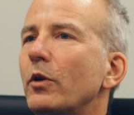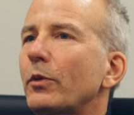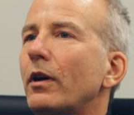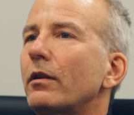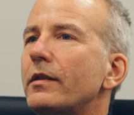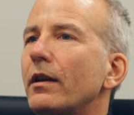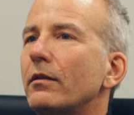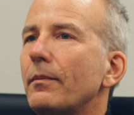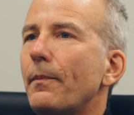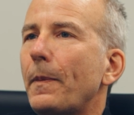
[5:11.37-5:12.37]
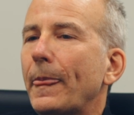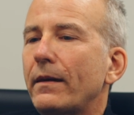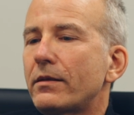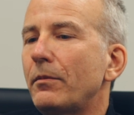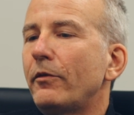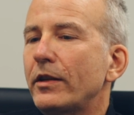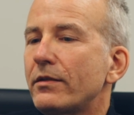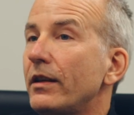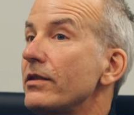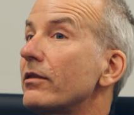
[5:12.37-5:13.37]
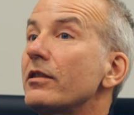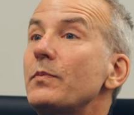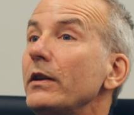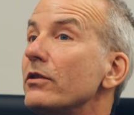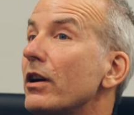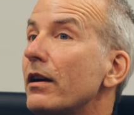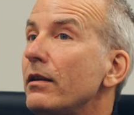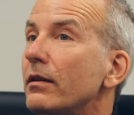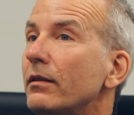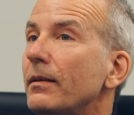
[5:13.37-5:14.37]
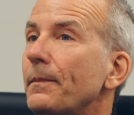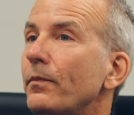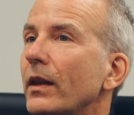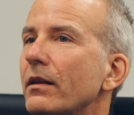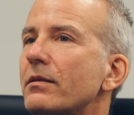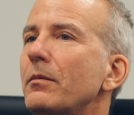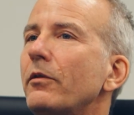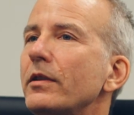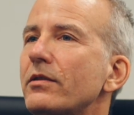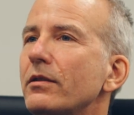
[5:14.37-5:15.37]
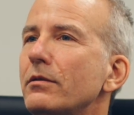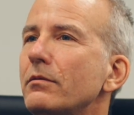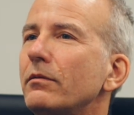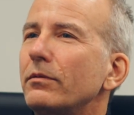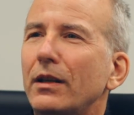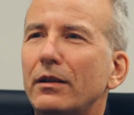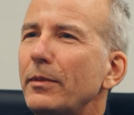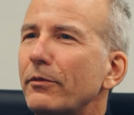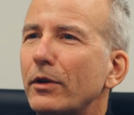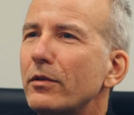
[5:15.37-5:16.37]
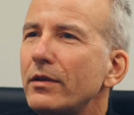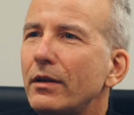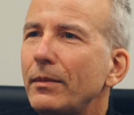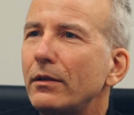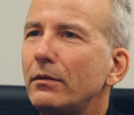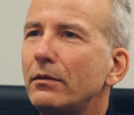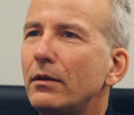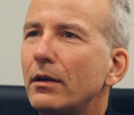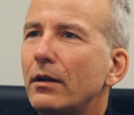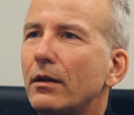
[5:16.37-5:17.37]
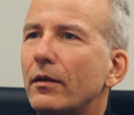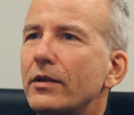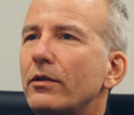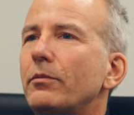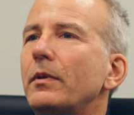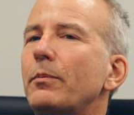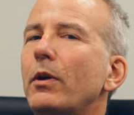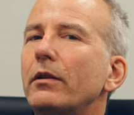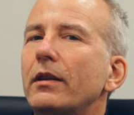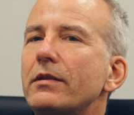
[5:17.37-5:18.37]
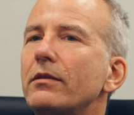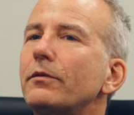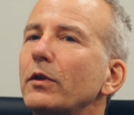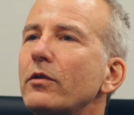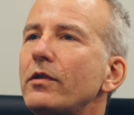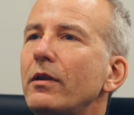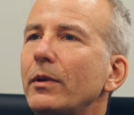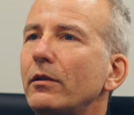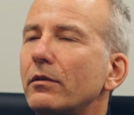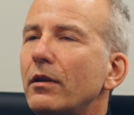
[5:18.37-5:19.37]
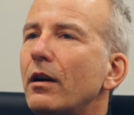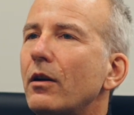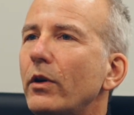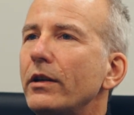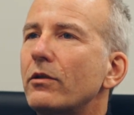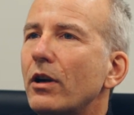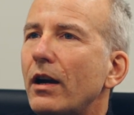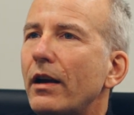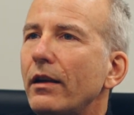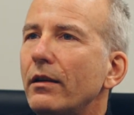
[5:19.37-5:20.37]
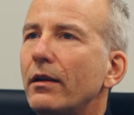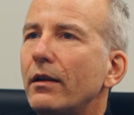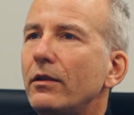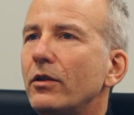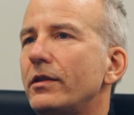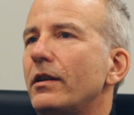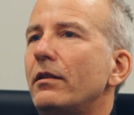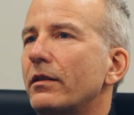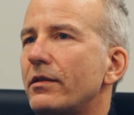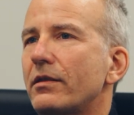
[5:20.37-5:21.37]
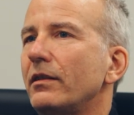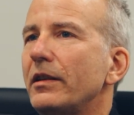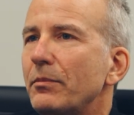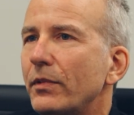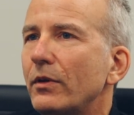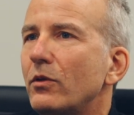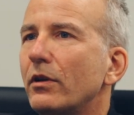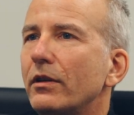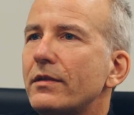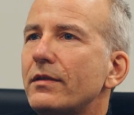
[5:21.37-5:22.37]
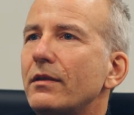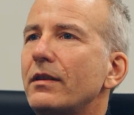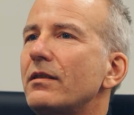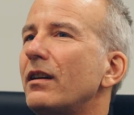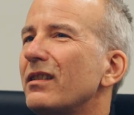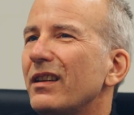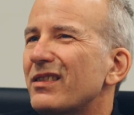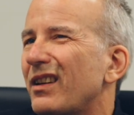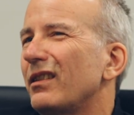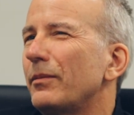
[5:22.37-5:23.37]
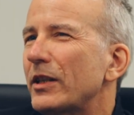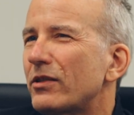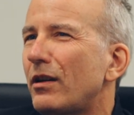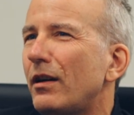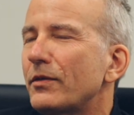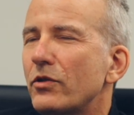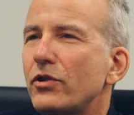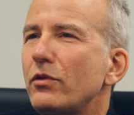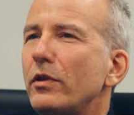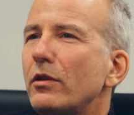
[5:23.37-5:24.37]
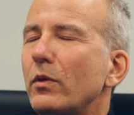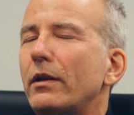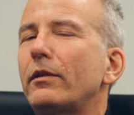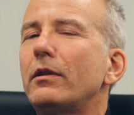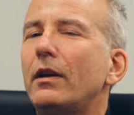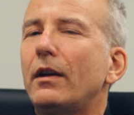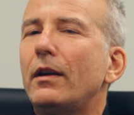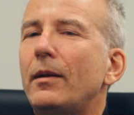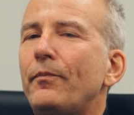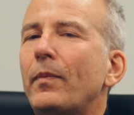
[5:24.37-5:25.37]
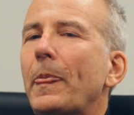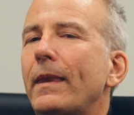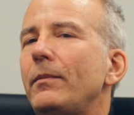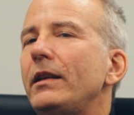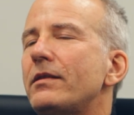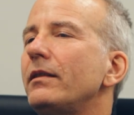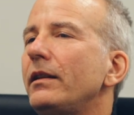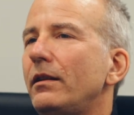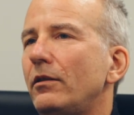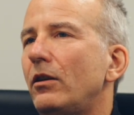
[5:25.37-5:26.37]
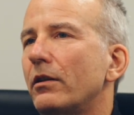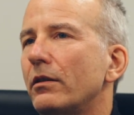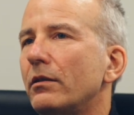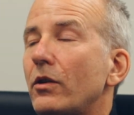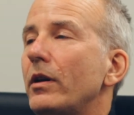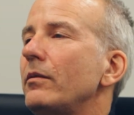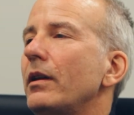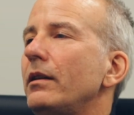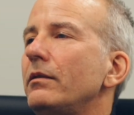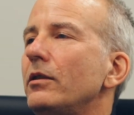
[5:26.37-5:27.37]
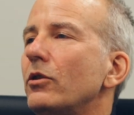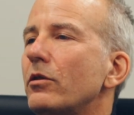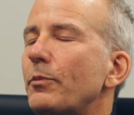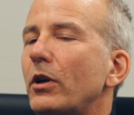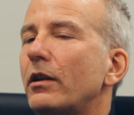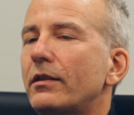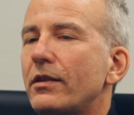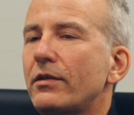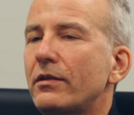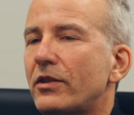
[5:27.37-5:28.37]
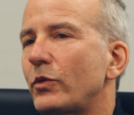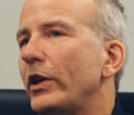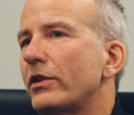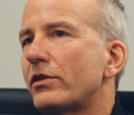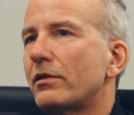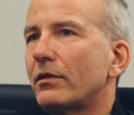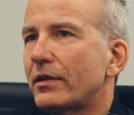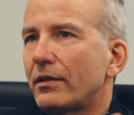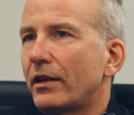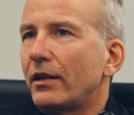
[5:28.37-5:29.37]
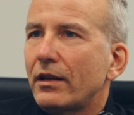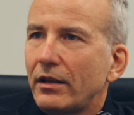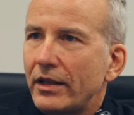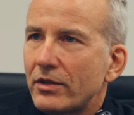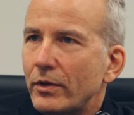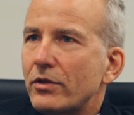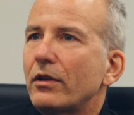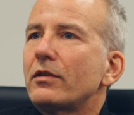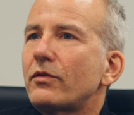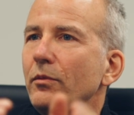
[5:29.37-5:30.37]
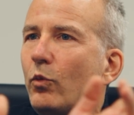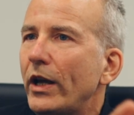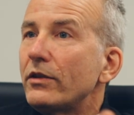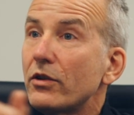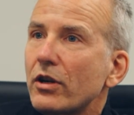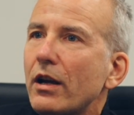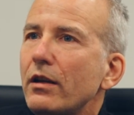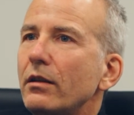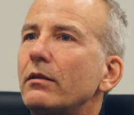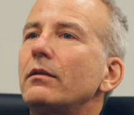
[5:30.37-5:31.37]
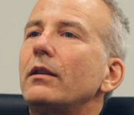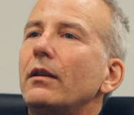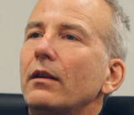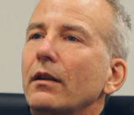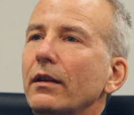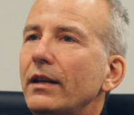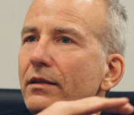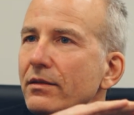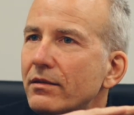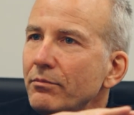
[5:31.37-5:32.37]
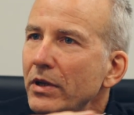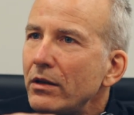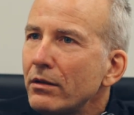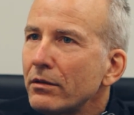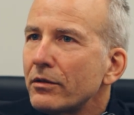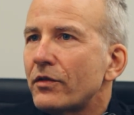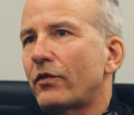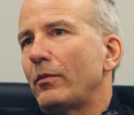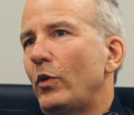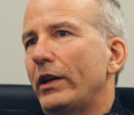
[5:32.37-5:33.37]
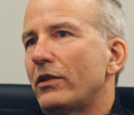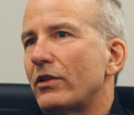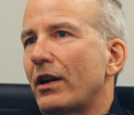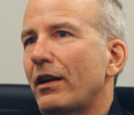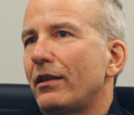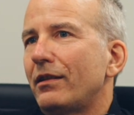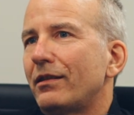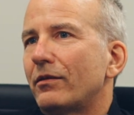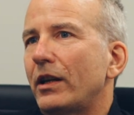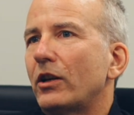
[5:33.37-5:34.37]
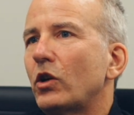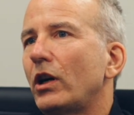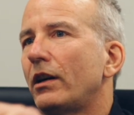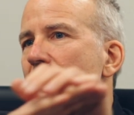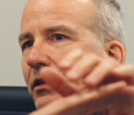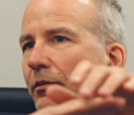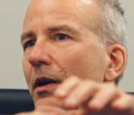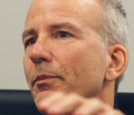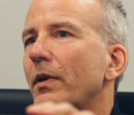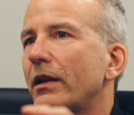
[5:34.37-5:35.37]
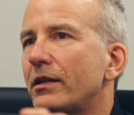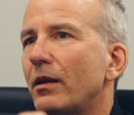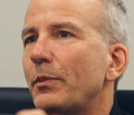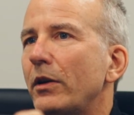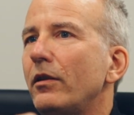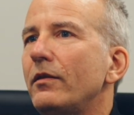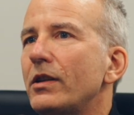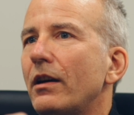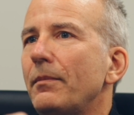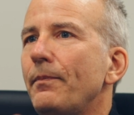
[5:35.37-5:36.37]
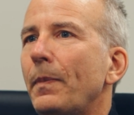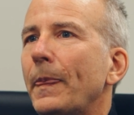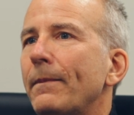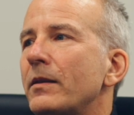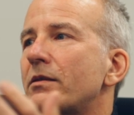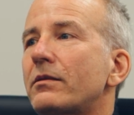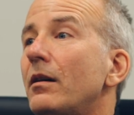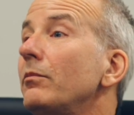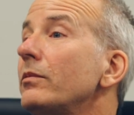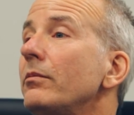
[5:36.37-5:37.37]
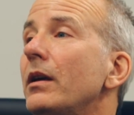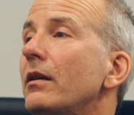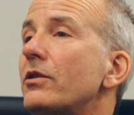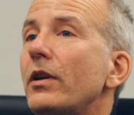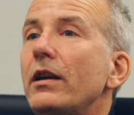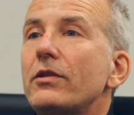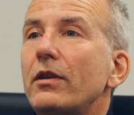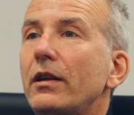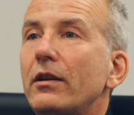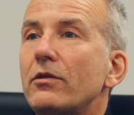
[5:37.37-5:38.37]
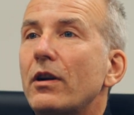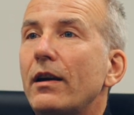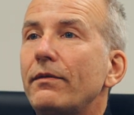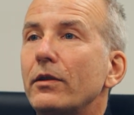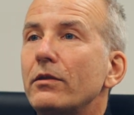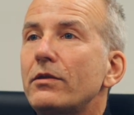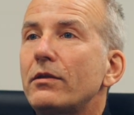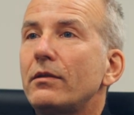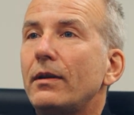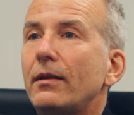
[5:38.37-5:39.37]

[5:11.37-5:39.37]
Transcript: your product out, some of it's nice and crispy and dry, and some of it's still a little bit frozen in the middle, right? So the part that's still frozen in the middle or not quite dry, you can tell it's just limp or it's it's not it's kind of a little bit soft or chewy or whatever. Yeah. That means it needed longer. So and and your product doesn't switch. It's not like a light switch. It goes from wet to dry. It smears from wet to dry, right? Across a a, a period of time. Yeah. Some trays are going to get dry first,